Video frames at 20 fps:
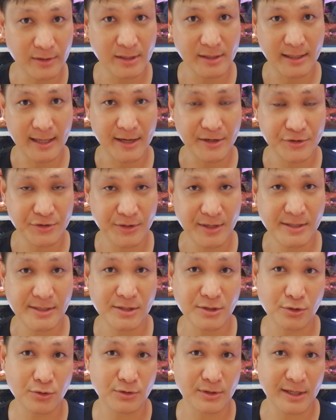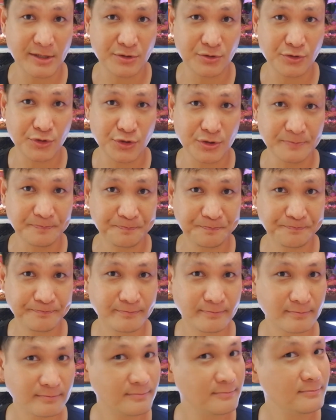the nitrates into nitrogen.
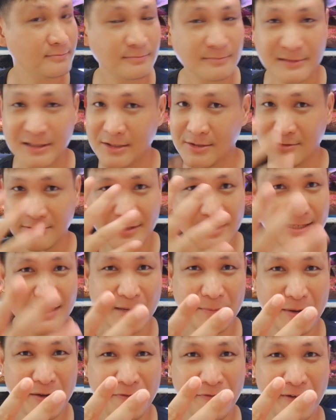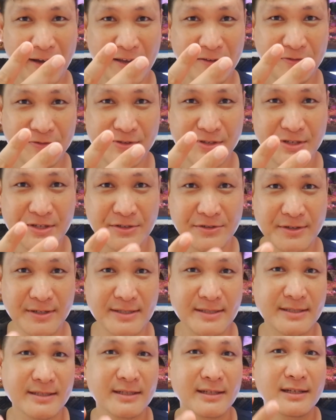So these are my 5
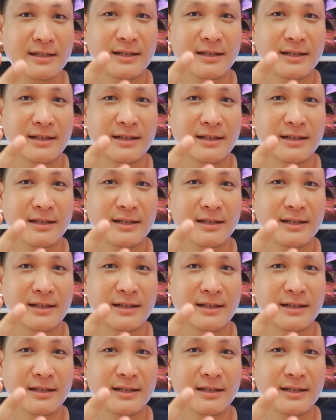secret.